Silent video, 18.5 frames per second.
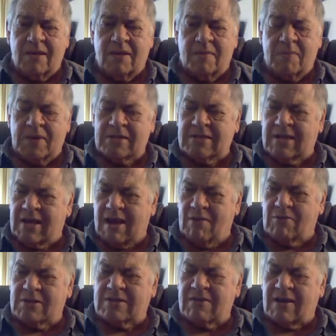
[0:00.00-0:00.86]
But today
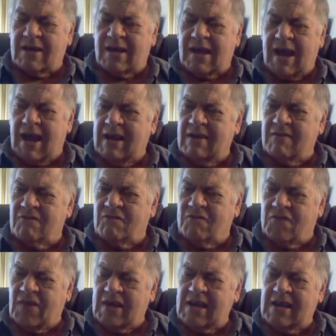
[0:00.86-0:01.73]
was a kind
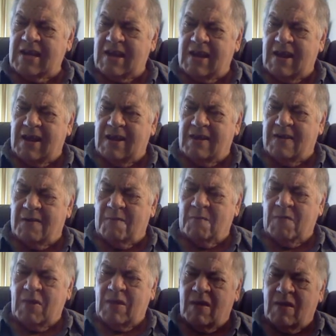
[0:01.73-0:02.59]
of funny day, and
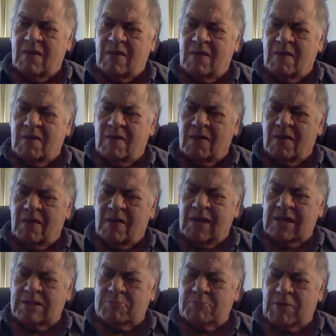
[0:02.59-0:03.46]

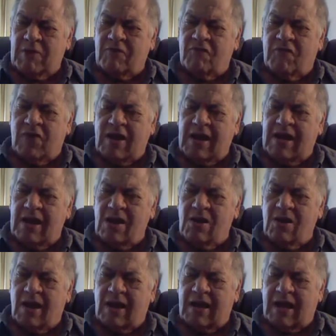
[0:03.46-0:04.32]
it's been a funny
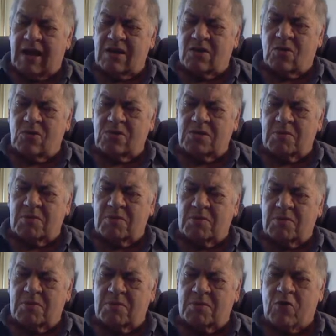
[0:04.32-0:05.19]
year, like I told you
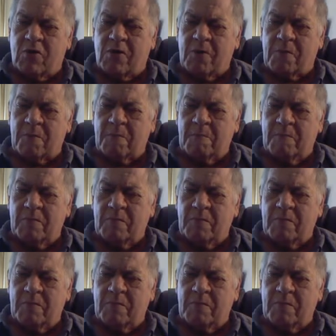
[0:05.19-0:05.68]
before.